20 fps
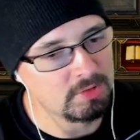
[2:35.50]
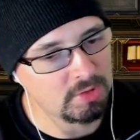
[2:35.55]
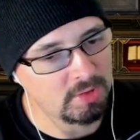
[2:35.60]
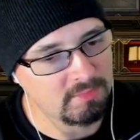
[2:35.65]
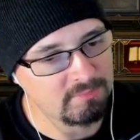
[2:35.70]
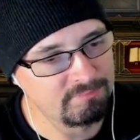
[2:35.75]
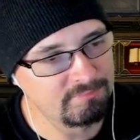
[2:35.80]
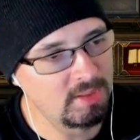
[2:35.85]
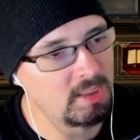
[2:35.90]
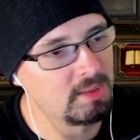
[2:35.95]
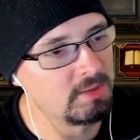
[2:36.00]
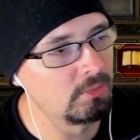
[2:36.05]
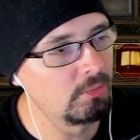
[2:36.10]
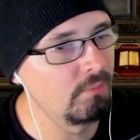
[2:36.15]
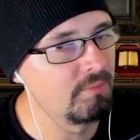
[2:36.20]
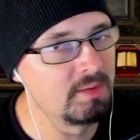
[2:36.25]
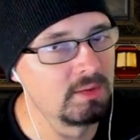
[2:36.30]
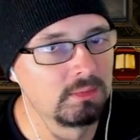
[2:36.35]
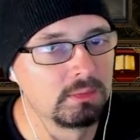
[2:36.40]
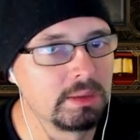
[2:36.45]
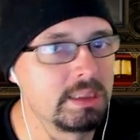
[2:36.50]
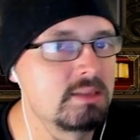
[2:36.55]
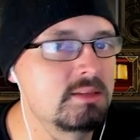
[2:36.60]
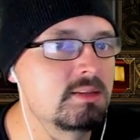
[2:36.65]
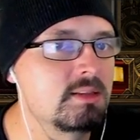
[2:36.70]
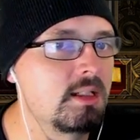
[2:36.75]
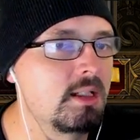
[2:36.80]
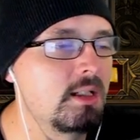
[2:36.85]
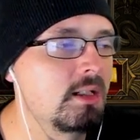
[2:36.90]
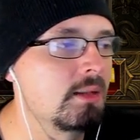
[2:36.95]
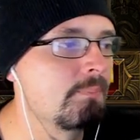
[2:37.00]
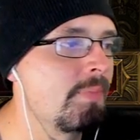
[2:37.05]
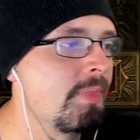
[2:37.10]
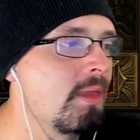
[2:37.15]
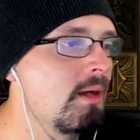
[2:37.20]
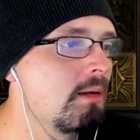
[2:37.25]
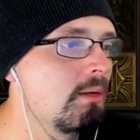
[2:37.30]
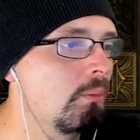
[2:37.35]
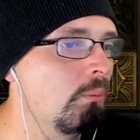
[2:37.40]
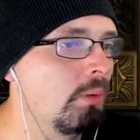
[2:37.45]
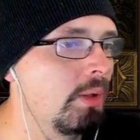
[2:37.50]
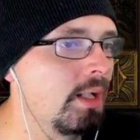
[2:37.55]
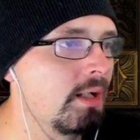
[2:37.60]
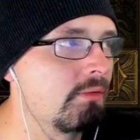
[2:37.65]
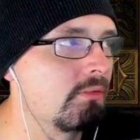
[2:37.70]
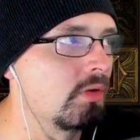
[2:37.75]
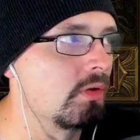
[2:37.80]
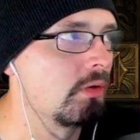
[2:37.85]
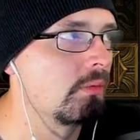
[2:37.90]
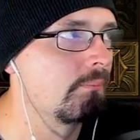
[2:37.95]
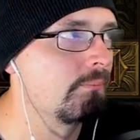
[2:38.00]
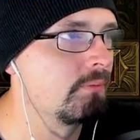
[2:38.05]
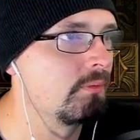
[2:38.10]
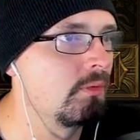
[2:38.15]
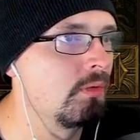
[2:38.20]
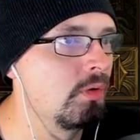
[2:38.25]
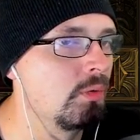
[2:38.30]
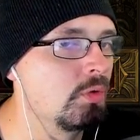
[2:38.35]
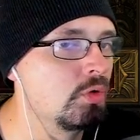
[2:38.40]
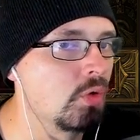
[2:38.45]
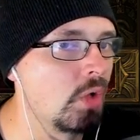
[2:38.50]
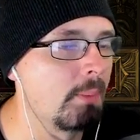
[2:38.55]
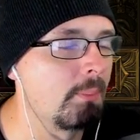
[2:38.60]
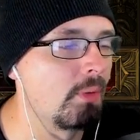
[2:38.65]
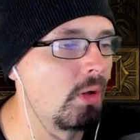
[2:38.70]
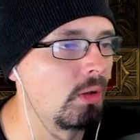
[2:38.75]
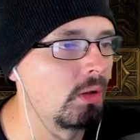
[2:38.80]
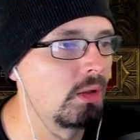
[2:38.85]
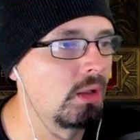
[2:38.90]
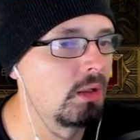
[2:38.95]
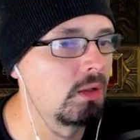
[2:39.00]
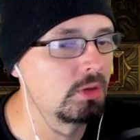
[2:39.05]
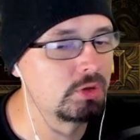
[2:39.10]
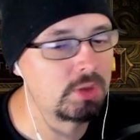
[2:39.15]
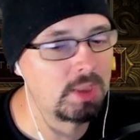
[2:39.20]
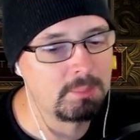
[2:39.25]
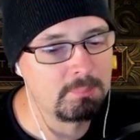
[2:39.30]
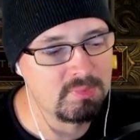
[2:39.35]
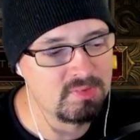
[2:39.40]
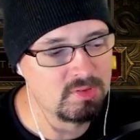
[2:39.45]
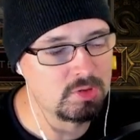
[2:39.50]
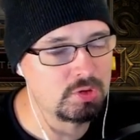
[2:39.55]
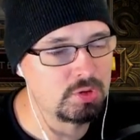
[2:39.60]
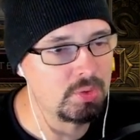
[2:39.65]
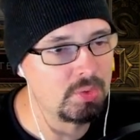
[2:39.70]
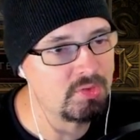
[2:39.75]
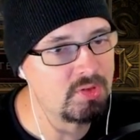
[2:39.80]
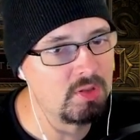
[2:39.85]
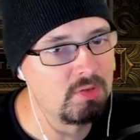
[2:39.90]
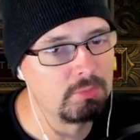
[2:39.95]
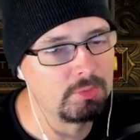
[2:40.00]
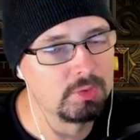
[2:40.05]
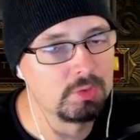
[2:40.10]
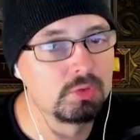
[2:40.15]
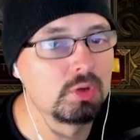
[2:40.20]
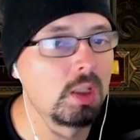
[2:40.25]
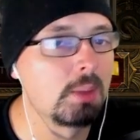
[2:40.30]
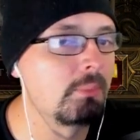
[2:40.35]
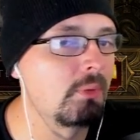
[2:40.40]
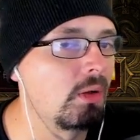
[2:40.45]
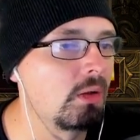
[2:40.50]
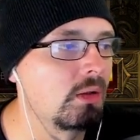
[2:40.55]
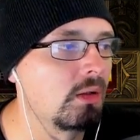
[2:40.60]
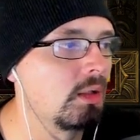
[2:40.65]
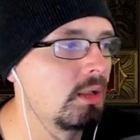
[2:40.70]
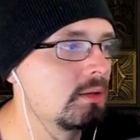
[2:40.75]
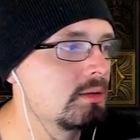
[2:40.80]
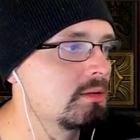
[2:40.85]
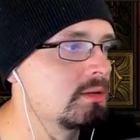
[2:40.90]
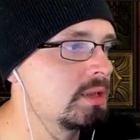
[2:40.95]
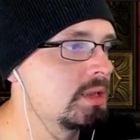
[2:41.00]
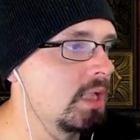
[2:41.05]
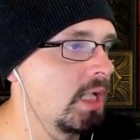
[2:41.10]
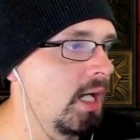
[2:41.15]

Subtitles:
try to find all the elites in here whenever you drop Archon, or try to position yourself when you drop Archon to